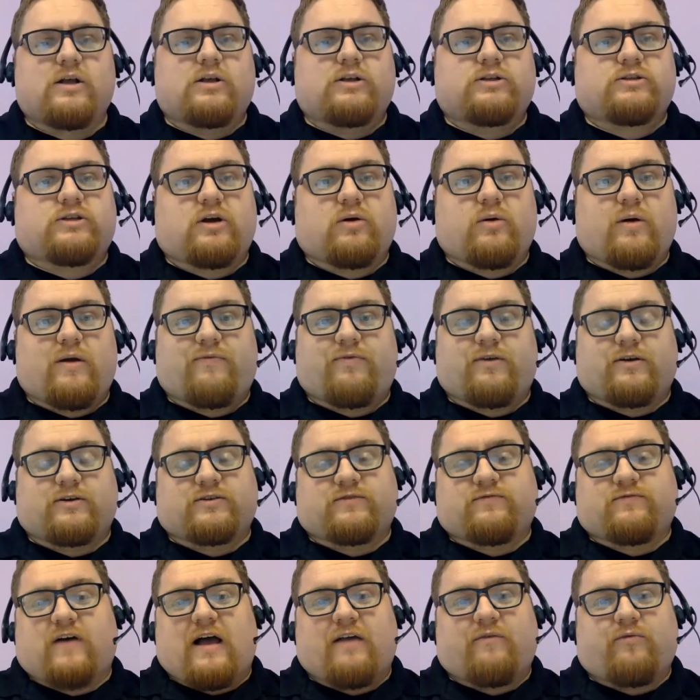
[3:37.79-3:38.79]
So if there's
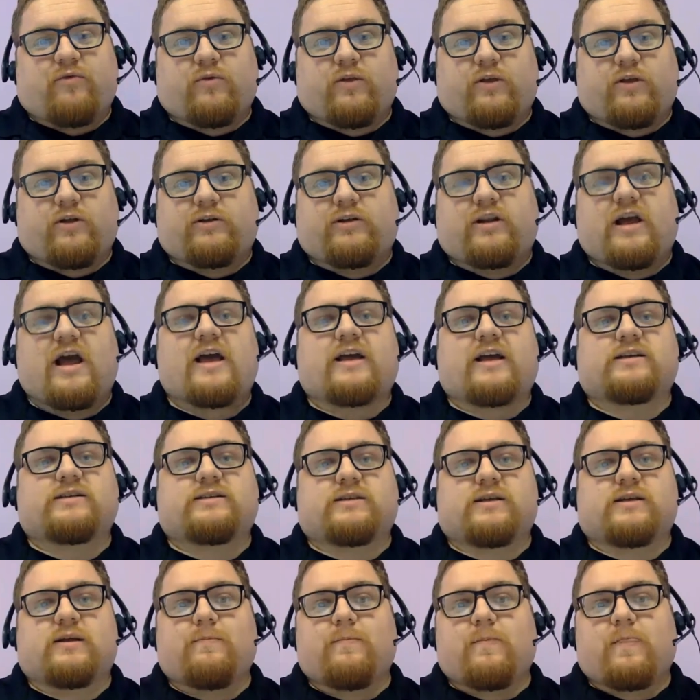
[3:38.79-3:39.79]
five really good decks,